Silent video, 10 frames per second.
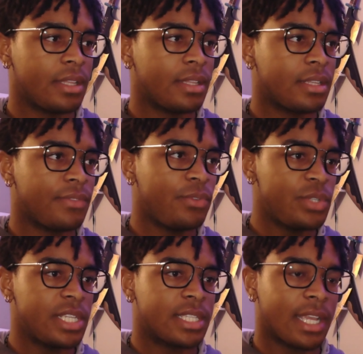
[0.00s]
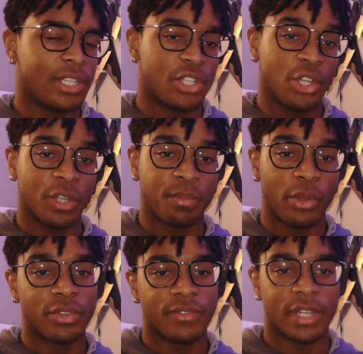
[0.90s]
Fuji-san took
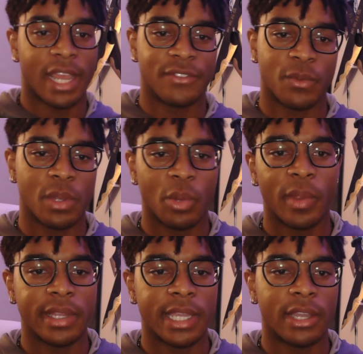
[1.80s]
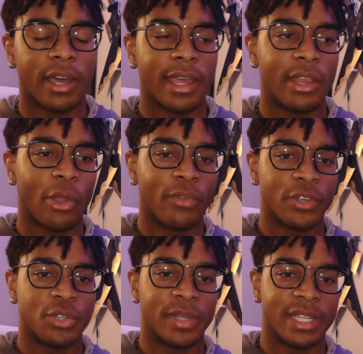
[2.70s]
both of the knives that we were working on over
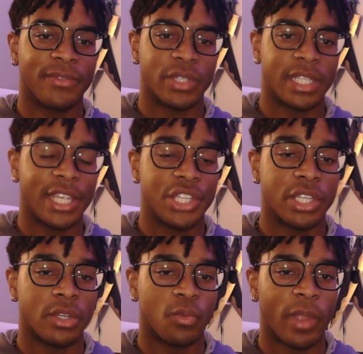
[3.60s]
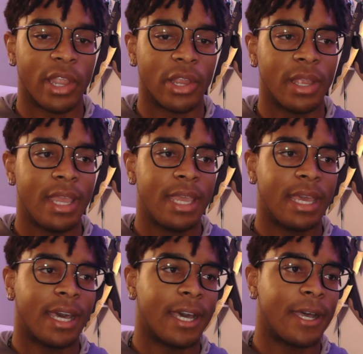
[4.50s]
to a different station where
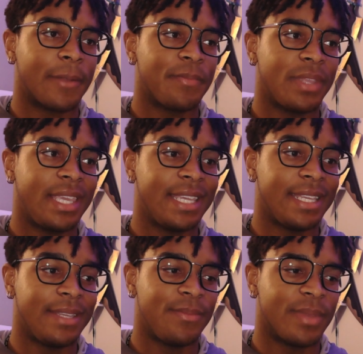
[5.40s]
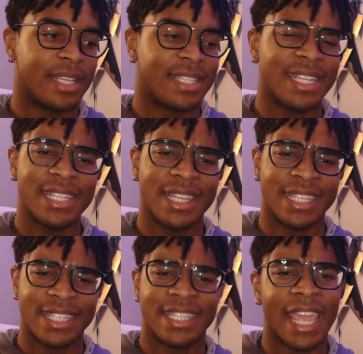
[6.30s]
he essentially
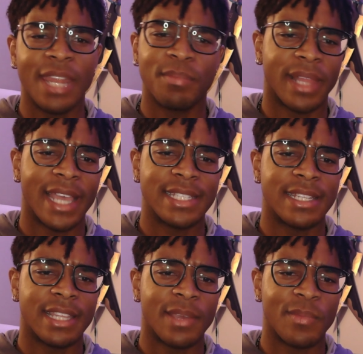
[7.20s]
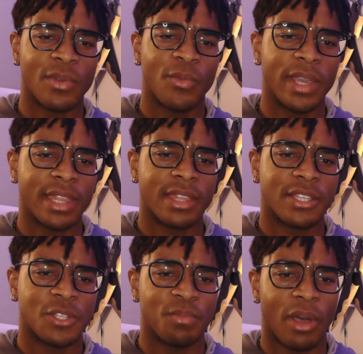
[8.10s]
sandblasted them with
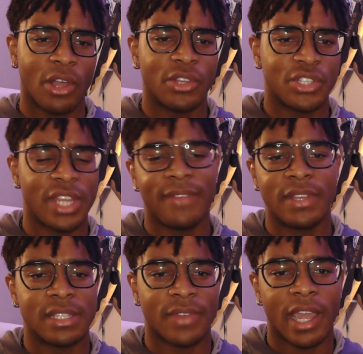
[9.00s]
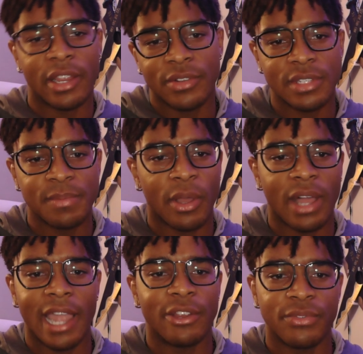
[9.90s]
small shavings of iron, small
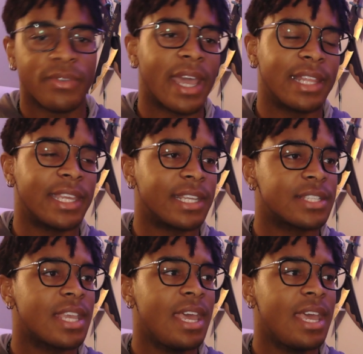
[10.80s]
iron filings,